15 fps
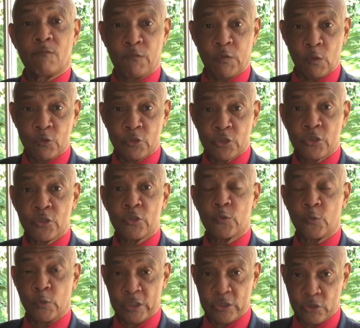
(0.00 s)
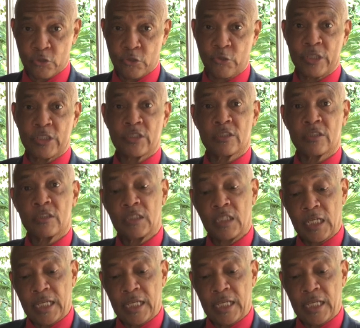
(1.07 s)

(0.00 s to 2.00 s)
voter registration.